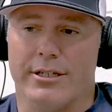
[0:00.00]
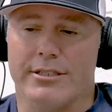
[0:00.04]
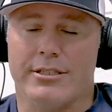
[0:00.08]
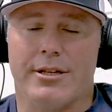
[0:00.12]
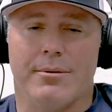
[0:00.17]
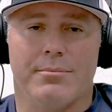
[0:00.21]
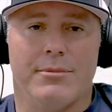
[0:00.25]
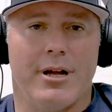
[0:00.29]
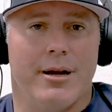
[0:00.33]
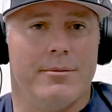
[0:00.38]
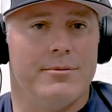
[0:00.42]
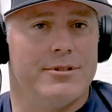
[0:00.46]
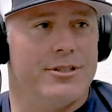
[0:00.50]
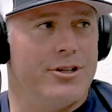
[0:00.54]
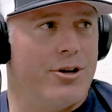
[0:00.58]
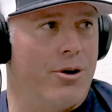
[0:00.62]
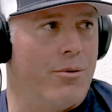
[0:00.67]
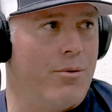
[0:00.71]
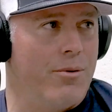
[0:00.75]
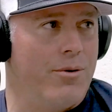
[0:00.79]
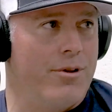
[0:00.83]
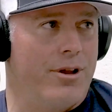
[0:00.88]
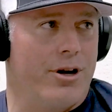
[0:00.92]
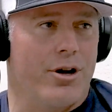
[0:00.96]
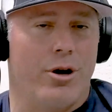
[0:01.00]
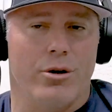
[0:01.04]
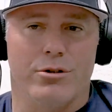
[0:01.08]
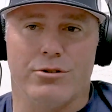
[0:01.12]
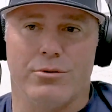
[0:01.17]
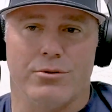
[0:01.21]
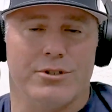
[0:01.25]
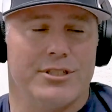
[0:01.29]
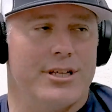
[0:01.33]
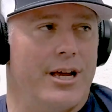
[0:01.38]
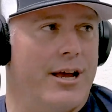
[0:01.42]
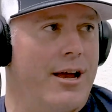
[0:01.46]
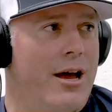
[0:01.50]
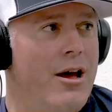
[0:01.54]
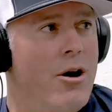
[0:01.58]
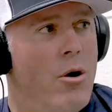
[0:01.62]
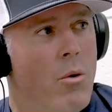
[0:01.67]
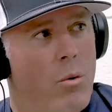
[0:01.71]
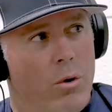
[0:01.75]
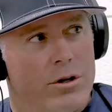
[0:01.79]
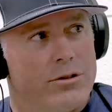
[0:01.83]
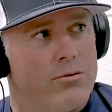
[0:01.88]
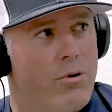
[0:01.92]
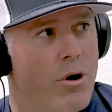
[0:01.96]
because sometimes the coach will say,
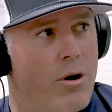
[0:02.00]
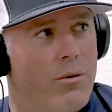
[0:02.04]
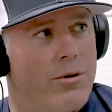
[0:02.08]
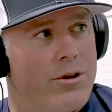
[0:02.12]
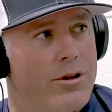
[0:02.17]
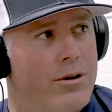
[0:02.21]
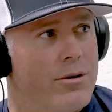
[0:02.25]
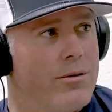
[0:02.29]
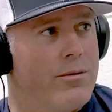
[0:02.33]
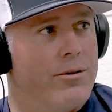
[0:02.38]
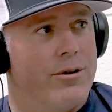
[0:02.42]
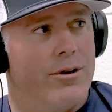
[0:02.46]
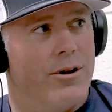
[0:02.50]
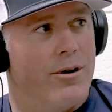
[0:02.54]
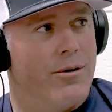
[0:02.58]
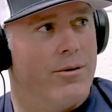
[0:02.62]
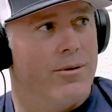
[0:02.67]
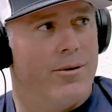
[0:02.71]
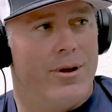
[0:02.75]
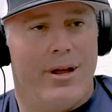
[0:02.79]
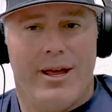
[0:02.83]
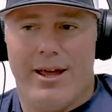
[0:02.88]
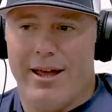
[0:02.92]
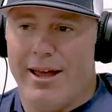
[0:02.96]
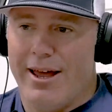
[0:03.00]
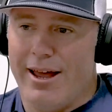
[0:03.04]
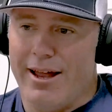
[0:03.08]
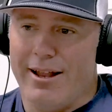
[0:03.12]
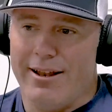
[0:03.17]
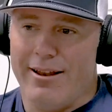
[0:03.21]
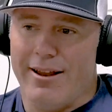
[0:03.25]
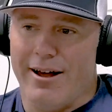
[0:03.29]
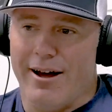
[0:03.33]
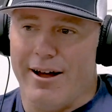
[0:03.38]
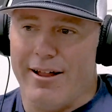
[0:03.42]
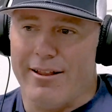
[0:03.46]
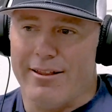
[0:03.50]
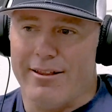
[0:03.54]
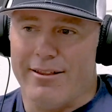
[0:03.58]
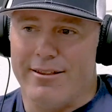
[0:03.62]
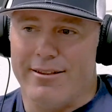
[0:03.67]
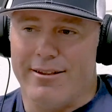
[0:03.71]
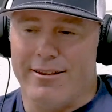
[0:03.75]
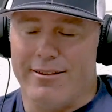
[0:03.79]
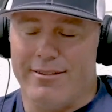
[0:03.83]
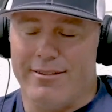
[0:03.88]
"What's wrong with you?" And the